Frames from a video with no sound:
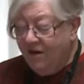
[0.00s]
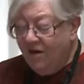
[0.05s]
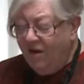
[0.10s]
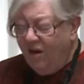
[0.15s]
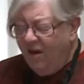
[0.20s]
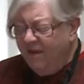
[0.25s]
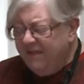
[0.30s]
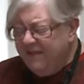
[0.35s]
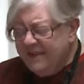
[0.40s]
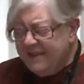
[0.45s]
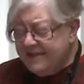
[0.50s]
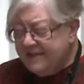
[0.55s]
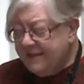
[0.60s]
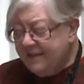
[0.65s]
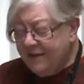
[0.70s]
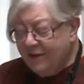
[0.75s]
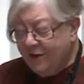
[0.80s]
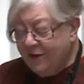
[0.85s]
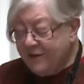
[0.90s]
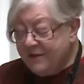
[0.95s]
Obviously,
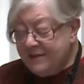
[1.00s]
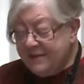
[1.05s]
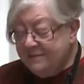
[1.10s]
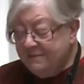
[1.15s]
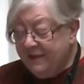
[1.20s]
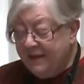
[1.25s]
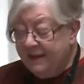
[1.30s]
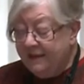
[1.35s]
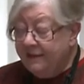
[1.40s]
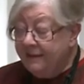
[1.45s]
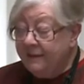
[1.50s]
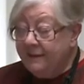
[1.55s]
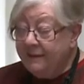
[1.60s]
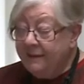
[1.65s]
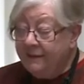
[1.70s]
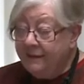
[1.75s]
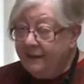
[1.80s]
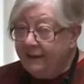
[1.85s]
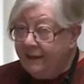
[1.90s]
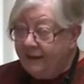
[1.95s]
Larsen paid little
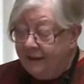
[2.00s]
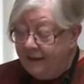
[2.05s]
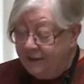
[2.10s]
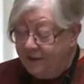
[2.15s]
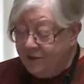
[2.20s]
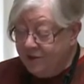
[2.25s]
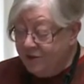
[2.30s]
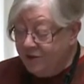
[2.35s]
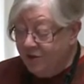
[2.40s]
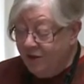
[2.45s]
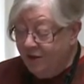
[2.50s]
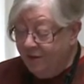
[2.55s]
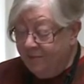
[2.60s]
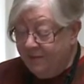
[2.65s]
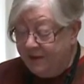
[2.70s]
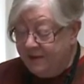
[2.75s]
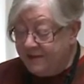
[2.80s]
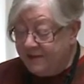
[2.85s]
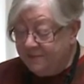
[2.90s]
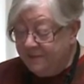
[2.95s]
heed to
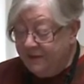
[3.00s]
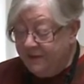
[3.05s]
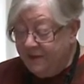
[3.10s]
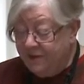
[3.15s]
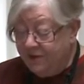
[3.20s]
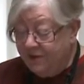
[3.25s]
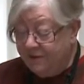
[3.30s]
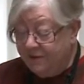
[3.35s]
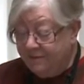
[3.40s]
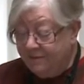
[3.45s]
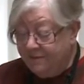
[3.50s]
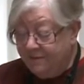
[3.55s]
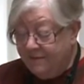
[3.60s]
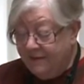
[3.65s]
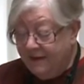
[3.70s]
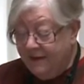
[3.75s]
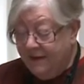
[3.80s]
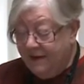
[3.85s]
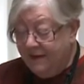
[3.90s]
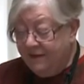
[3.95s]
Tomley's opinion.
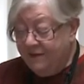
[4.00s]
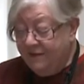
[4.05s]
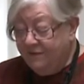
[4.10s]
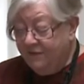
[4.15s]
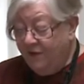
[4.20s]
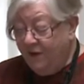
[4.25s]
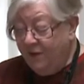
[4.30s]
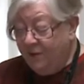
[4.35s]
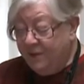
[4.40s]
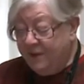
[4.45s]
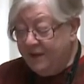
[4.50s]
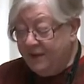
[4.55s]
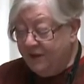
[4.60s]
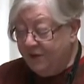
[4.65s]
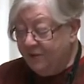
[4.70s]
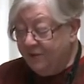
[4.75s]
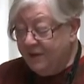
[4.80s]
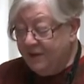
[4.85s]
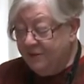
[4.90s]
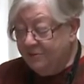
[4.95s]
The following
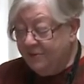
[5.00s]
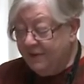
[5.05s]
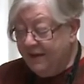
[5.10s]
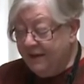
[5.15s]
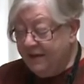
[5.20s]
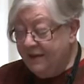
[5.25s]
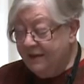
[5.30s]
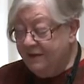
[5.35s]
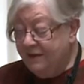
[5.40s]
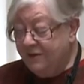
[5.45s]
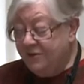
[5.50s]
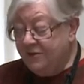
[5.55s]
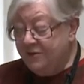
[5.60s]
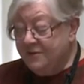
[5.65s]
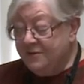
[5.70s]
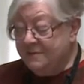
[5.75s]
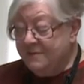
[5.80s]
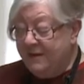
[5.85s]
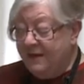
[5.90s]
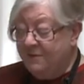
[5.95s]
year, he read in the
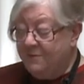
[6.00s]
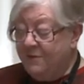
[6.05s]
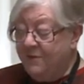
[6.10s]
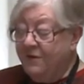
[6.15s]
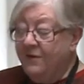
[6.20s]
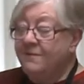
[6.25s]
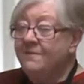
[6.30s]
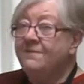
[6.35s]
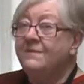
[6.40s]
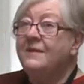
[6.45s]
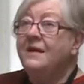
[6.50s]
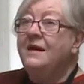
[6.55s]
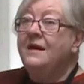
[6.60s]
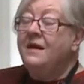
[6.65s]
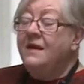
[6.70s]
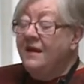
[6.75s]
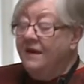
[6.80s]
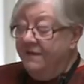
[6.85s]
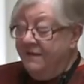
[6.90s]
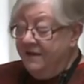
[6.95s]
newspaper
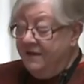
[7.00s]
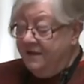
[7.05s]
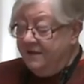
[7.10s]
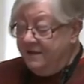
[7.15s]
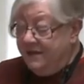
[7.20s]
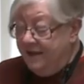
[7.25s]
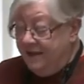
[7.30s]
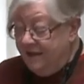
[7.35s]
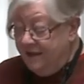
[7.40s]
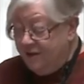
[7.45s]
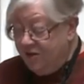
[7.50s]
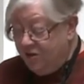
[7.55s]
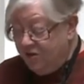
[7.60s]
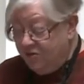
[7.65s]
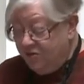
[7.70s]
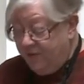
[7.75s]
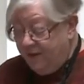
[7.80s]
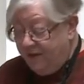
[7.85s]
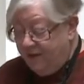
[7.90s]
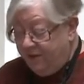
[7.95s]
that a Danish
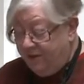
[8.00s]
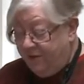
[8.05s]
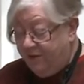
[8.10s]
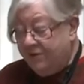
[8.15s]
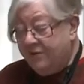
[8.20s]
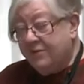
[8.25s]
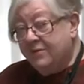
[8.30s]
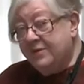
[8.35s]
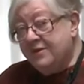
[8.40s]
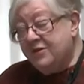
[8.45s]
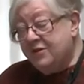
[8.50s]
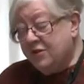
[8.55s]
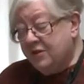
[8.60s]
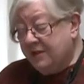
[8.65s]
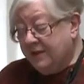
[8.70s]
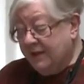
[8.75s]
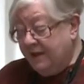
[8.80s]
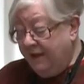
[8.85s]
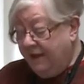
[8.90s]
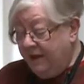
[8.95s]
trader, Christian
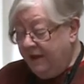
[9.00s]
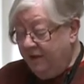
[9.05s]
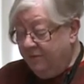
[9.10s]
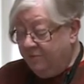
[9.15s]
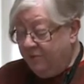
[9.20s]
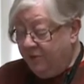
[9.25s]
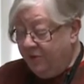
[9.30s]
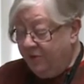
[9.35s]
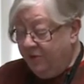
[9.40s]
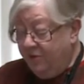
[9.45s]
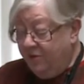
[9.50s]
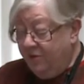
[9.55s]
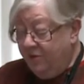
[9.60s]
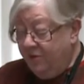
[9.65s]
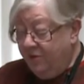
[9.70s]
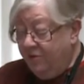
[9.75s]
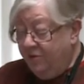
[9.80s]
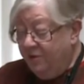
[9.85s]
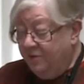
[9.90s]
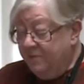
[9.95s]
Klingenberg,
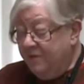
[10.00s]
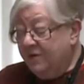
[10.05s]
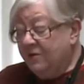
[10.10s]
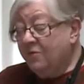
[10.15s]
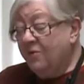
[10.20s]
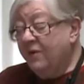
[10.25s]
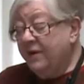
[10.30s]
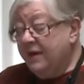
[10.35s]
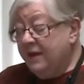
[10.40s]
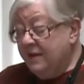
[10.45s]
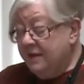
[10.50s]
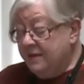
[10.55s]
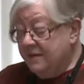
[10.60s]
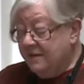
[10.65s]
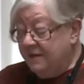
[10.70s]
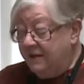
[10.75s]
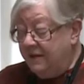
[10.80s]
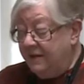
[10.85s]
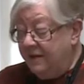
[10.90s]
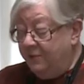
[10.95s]
who had been going into
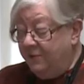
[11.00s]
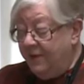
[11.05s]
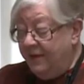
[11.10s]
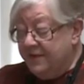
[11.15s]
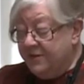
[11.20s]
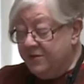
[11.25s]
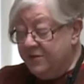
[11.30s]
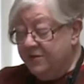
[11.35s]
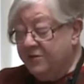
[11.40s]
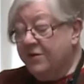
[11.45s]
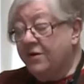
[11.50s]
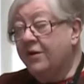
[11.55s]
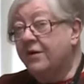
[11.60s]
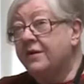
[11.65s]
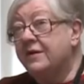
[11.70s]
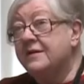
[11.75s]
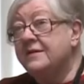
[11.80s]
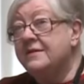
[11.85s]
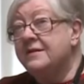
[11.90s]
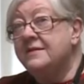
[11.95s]
the Western
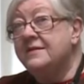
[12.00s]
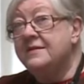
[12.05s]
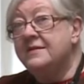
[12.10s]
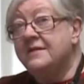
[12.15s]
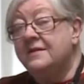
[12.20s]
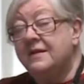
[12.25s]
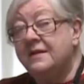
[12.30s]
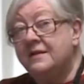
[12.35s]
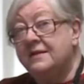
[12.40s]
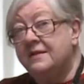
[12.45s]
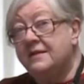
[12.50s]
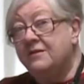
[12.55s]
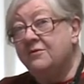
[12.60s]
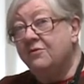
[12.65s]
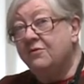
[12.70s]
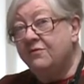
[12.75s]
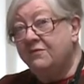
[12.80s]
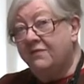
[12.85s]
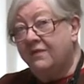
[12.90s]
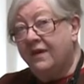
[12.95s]
Arctic since
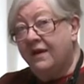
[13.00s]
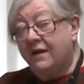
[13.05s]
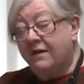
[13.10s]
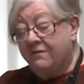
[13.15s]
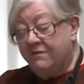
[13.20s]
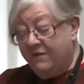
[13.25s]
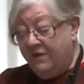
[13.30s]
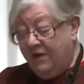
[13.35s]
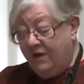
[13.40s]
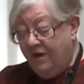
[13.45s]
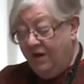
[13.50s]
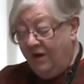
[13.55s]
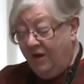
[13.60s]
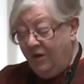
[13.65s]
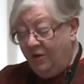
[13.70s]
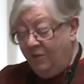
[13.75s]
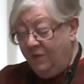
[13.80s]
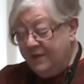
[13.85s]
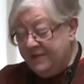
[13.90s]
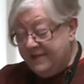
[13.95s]
1905,
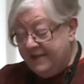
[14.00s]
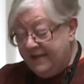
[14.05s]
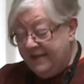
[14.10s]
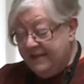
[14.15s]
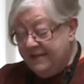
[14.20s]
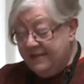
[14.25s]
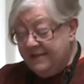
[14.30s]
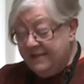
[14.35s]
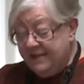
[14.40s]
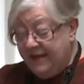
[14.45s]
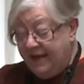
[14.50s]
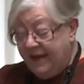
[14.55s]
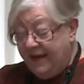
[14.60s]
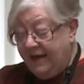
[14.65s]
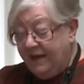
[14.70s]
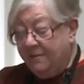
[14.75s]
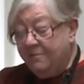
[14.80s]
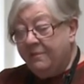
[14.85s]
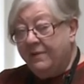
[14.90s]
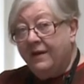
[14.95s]
was in
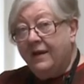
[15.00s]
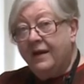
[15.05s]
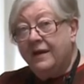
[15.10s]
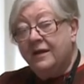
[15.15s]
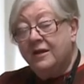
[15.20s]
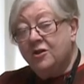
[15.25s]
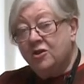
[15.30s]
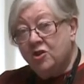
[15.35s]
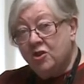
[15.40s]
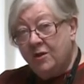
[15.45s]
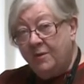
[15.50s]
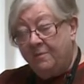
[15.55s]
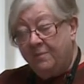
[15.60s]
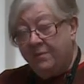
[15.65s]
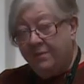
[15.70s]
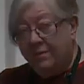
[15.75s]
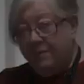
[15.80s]
Seattle buying a ship